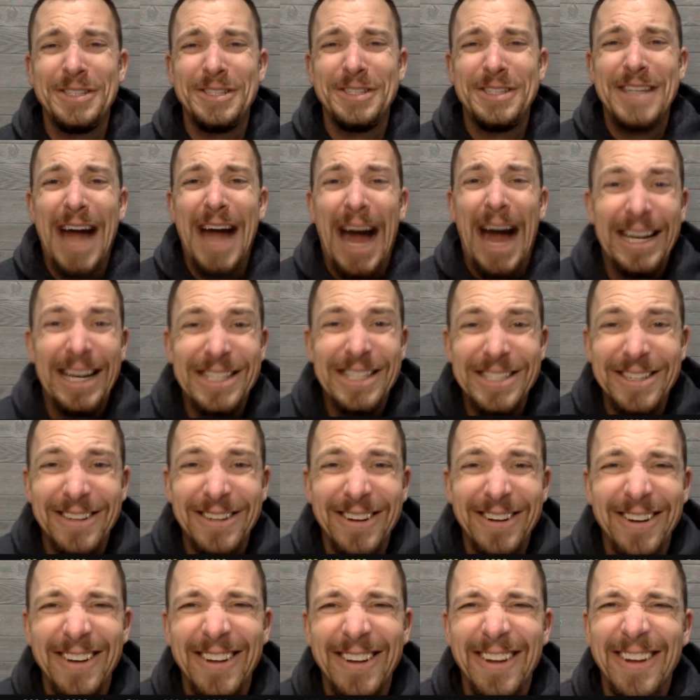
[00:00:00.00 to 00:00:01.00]

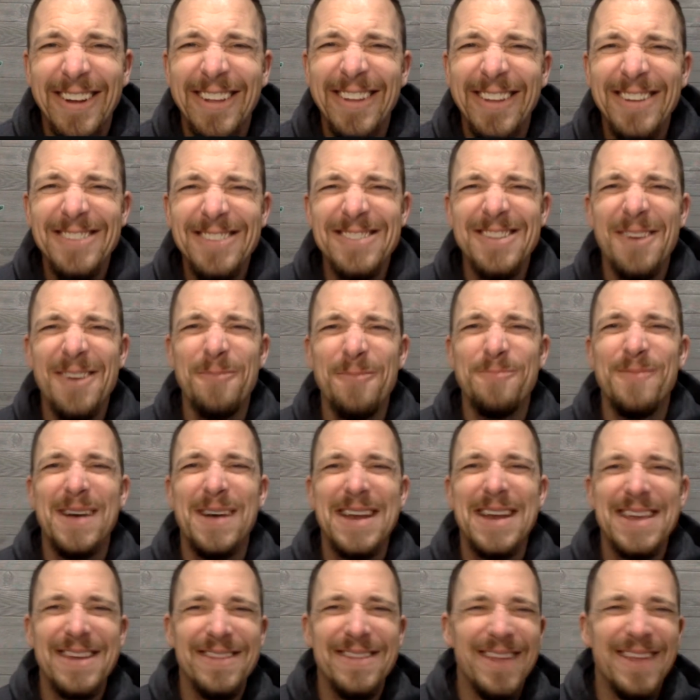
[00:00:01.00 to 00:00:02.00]
Doctor? There's no
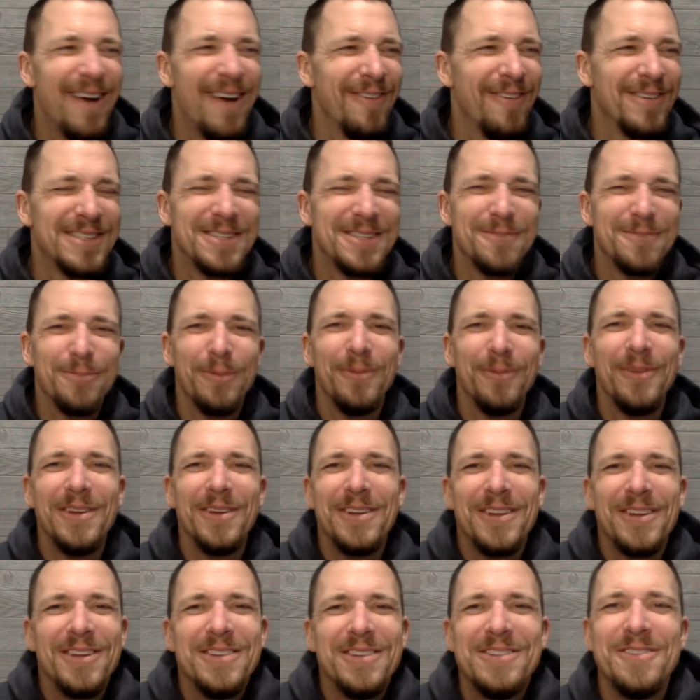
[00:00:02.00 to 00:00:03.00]
money in that. What's your, what are
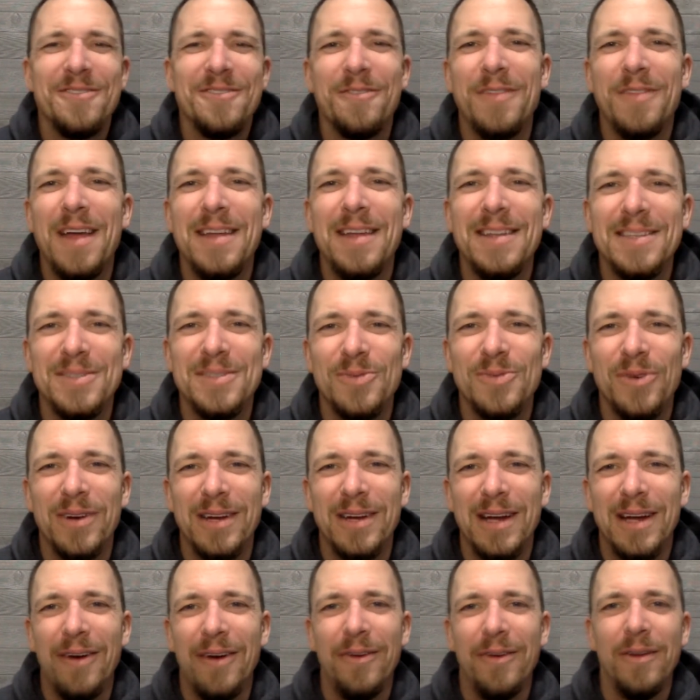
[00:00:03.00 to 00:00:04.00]
you going to do if that doesn't
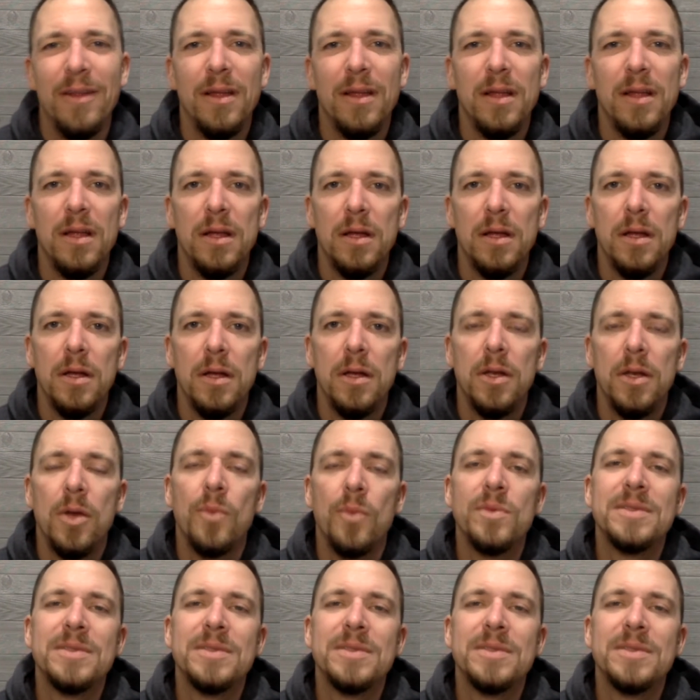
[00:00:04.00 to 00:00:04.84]
work out? No one